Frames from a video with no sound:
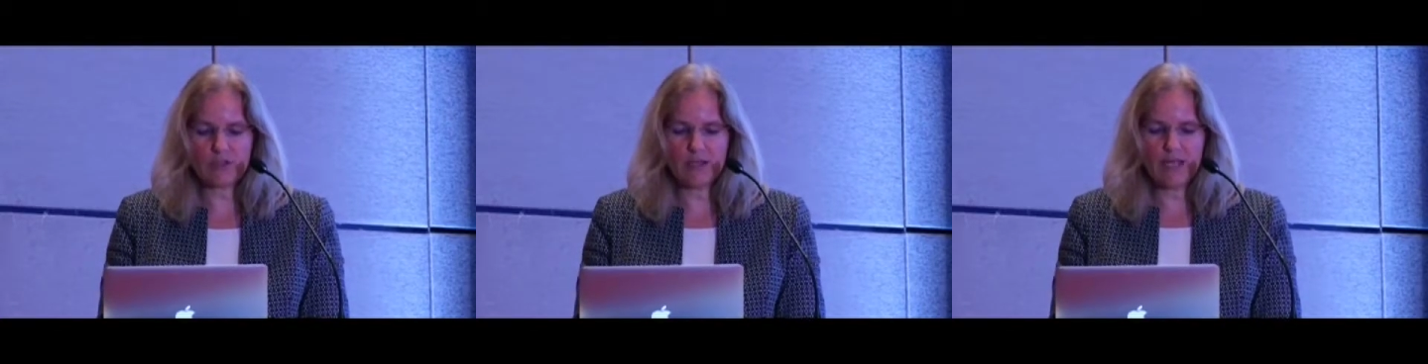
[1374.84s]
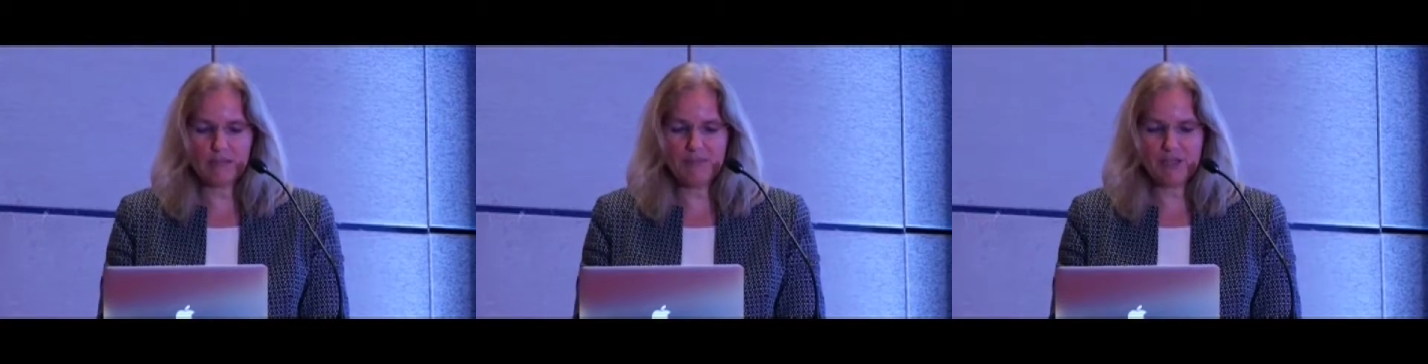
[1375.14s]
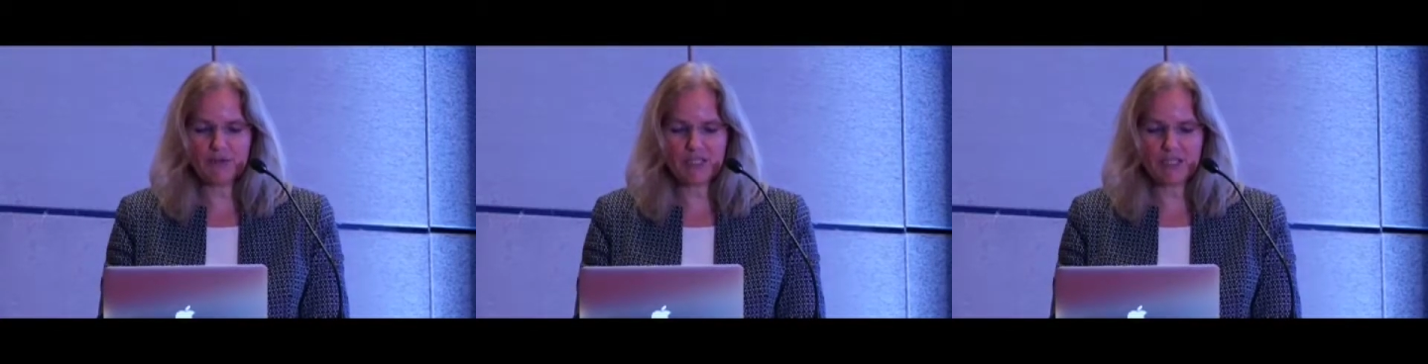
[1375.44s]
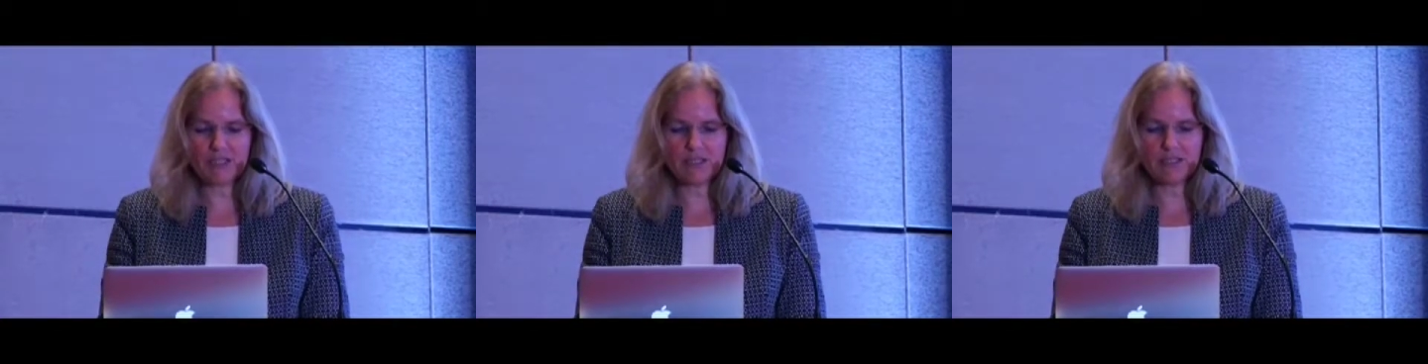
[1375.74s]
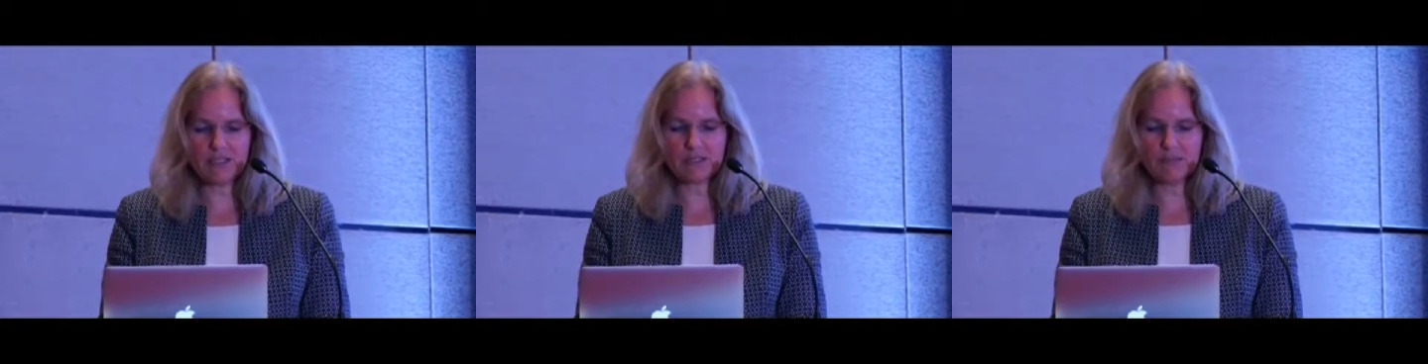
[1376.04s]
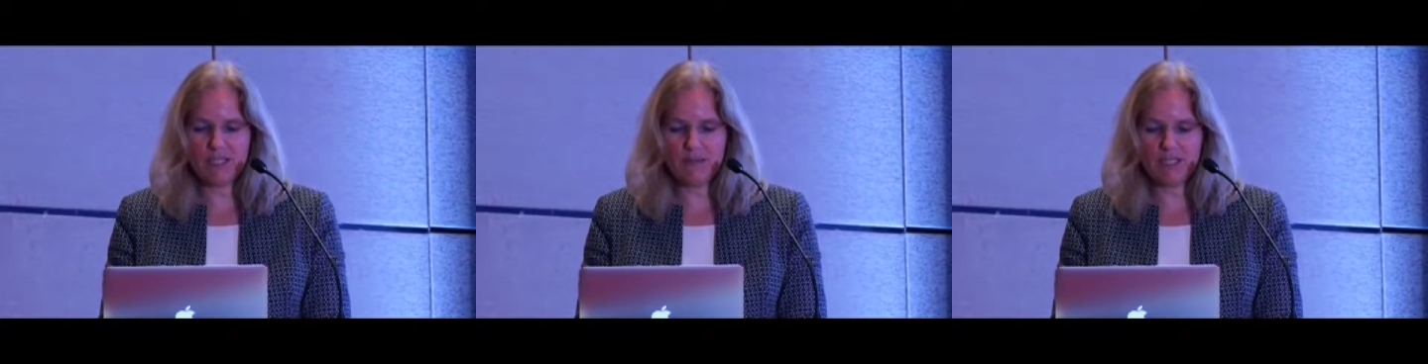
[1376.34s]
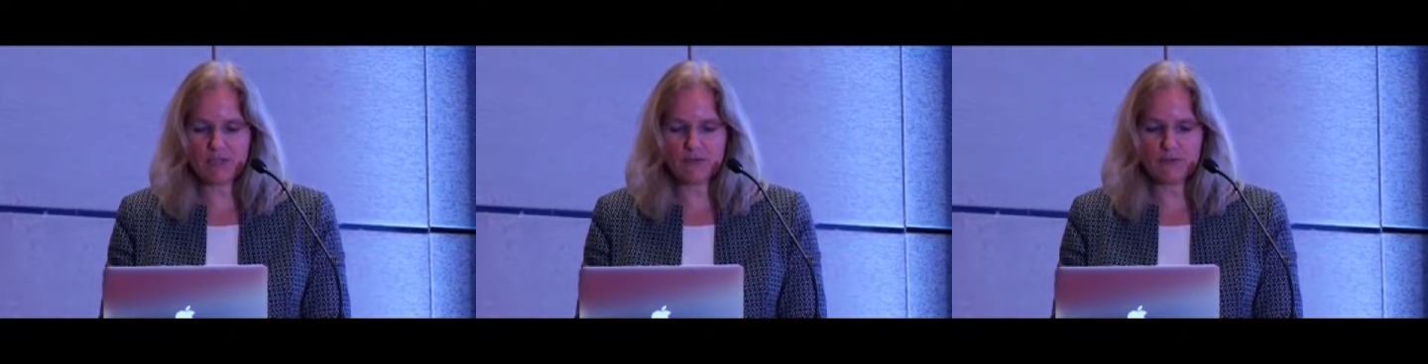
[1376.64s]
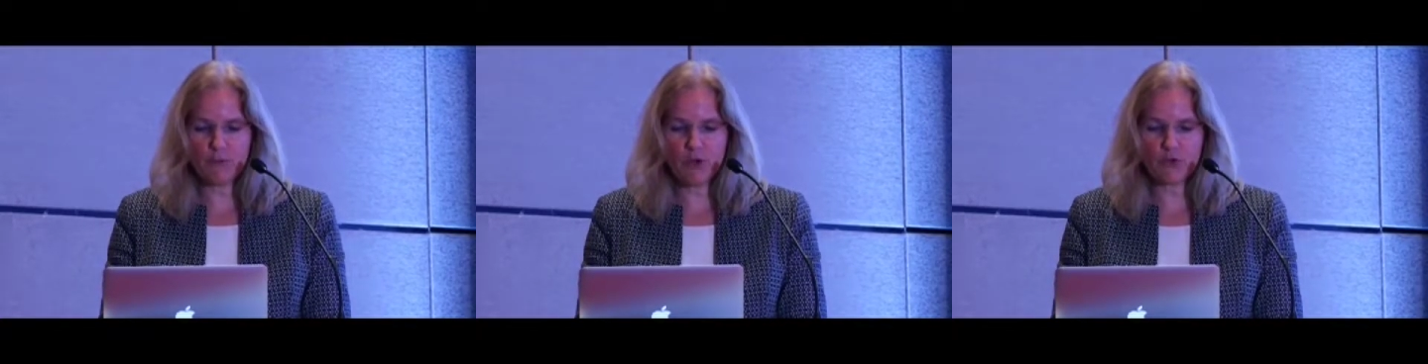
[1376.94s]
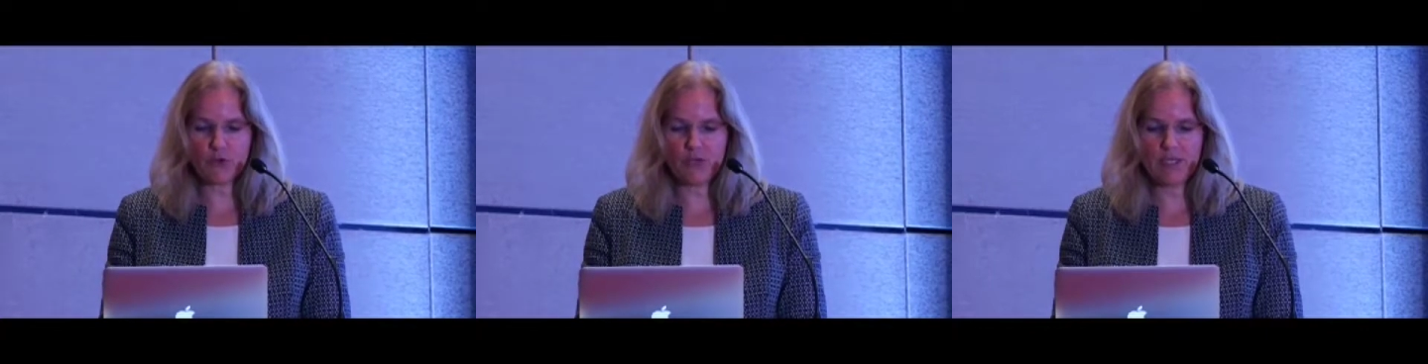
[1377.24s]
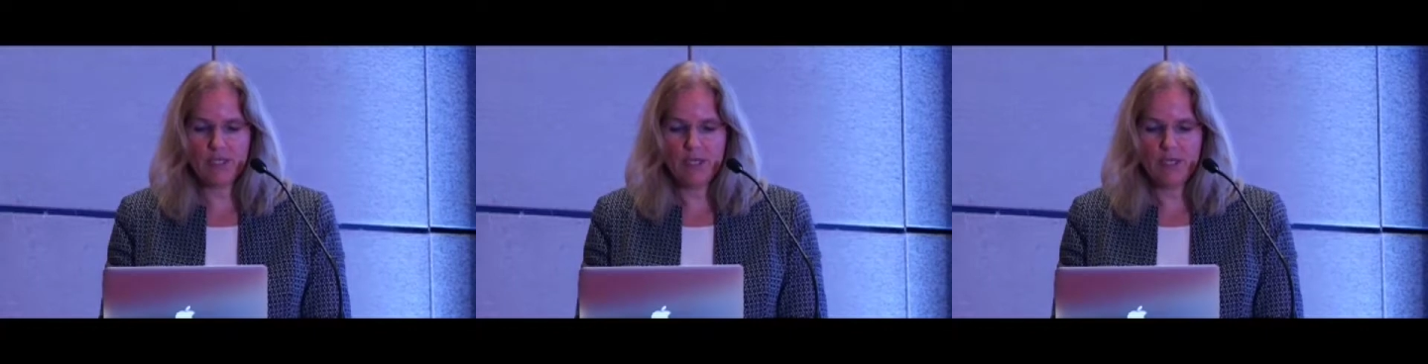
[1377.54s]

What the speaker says: had a mean of 66 millimeters of mercury,